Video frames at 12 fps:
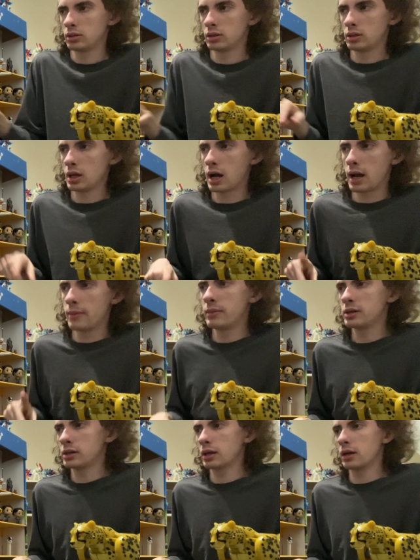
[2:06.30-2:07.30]
Yeah, I'm
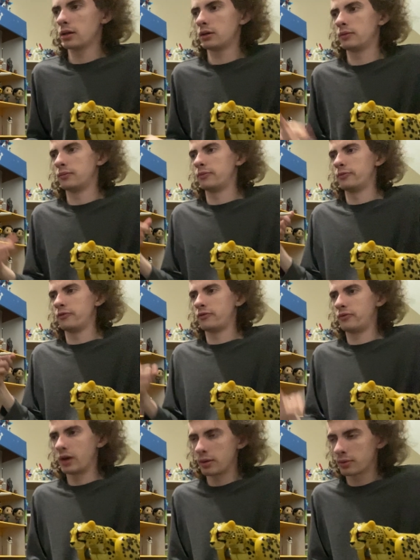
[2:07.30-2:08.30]
missing out on
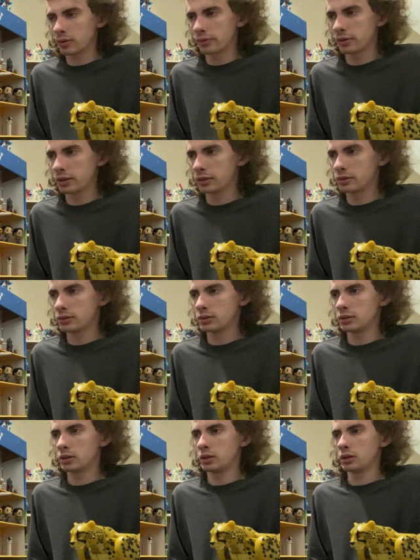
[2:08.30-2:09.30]

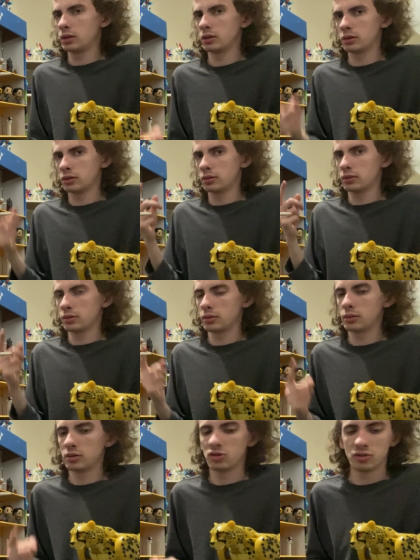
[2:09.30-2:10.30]
February's
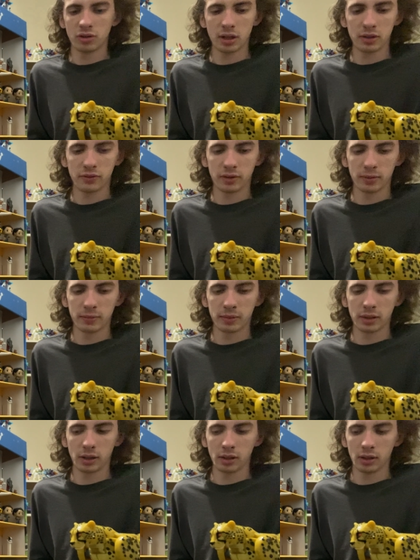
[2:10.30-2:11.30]

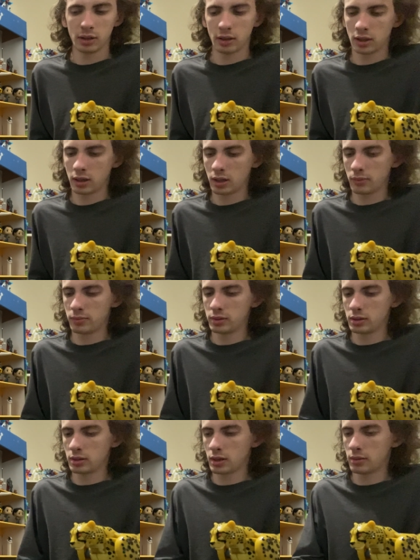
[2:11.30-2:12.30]
transforming uh, ep
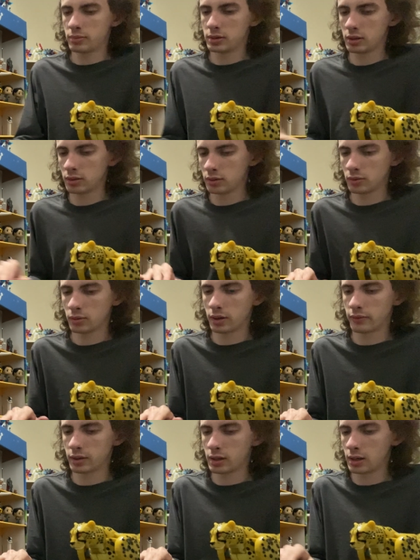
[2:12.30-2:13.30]
episode or
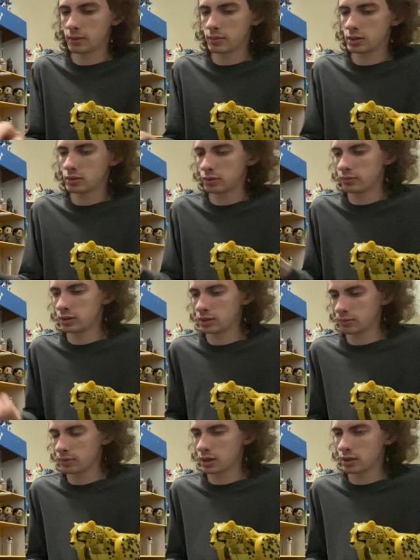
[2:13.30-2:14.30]
whatever, and I'm also
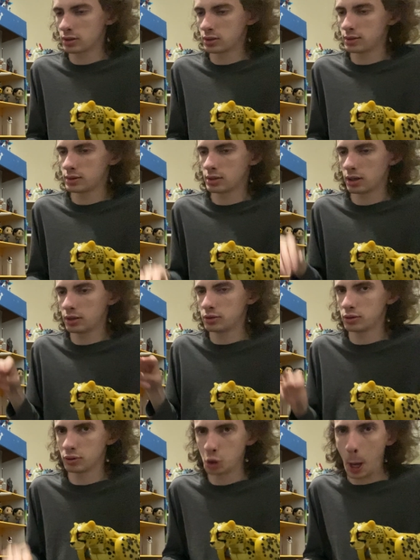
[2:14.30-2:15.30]
missing March, so I'll
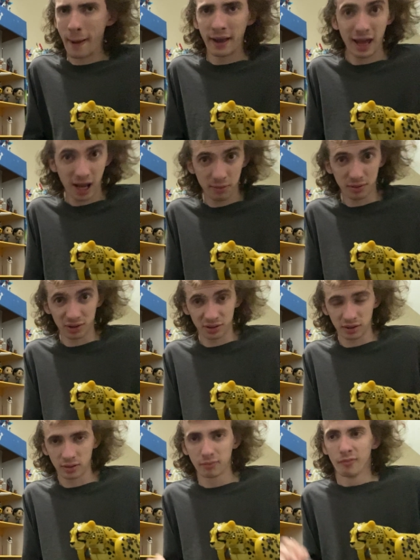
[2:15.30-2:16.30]
do April's.